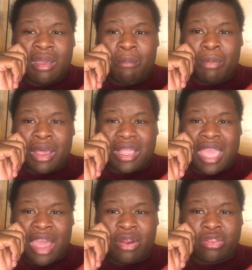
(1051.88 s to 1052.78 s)
But
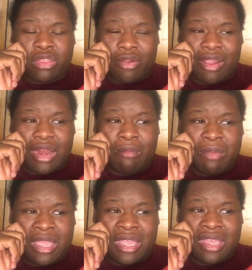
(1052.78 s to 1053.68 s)
kind of threatening
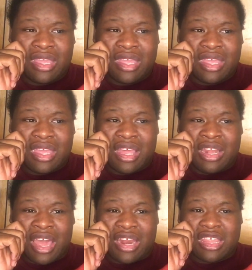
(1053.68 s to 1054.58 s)
me
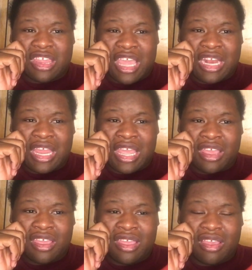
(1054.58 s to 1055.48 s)
not to say
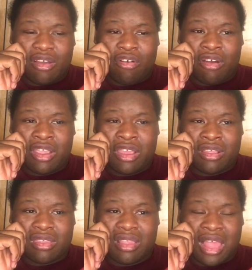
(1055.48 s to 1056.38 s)
nothing, or
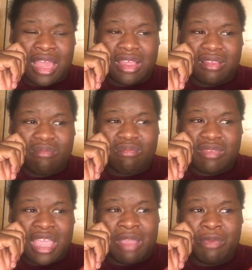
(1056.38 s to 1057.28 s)
he'll like
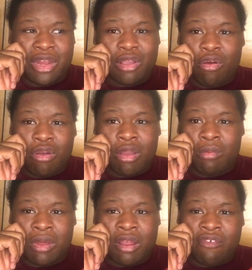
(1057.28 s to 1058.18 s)
take me to court or
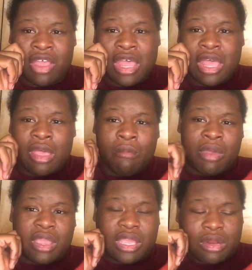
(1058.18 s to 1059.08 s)
whatever.
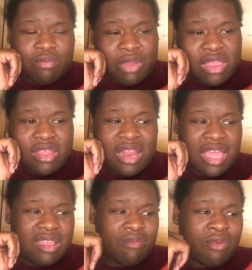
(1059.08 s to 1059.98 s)
But anyway, it's
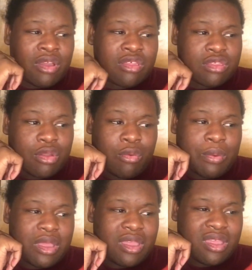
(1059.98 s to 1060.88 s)
like real
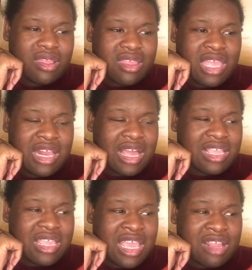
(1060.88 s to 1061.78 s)
stupid. He
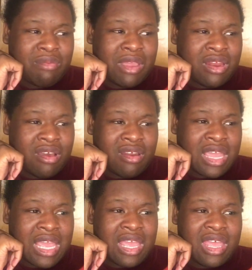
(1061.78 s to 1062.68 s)
like text me and all
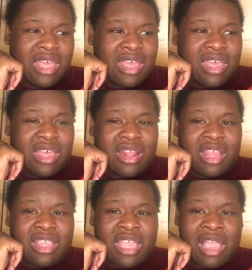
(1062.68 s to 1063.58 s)
that.
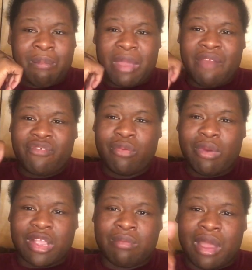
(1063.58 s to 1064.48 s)
The thing, but if you
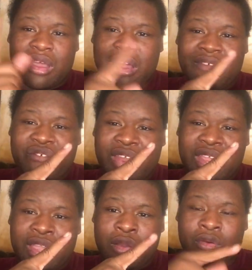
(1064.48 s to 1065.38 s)
watch my other
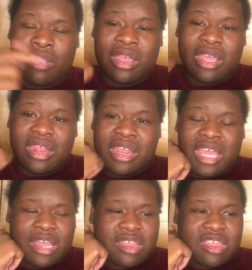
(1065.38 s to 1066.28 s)
video,
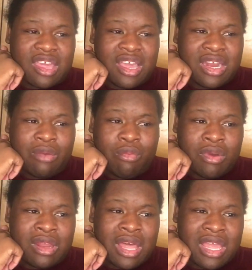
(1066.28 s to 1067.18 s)
his son the
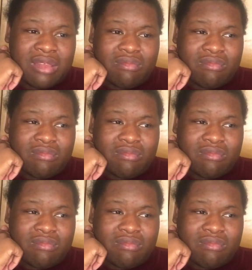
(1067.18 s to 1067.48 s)
one like